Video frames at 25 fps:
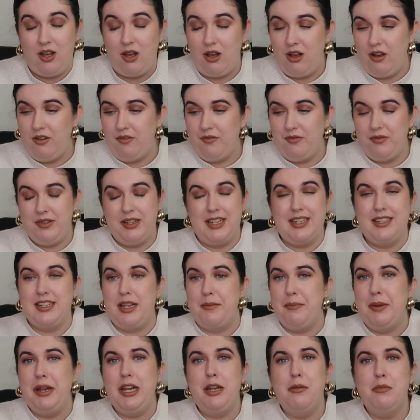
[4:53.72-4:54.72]
of, let's say,
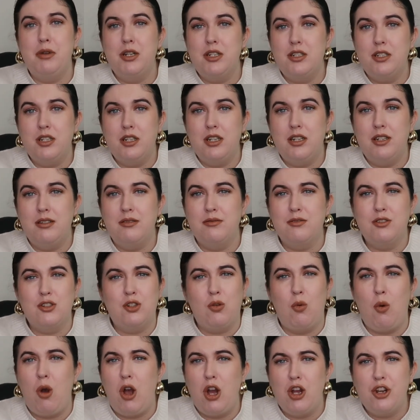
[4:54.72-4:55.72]
peanut butter,
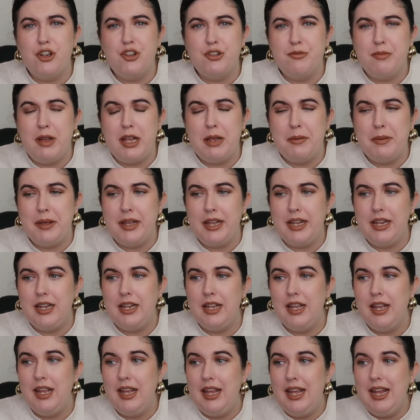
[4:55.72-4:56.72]
squash
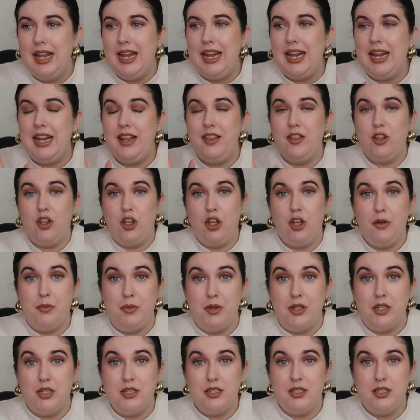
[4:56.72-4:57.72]
maybe, in the
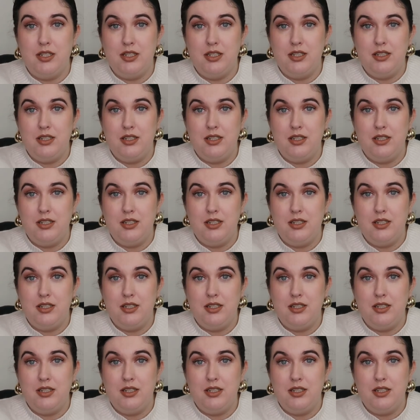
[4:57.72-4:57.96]
cupboard.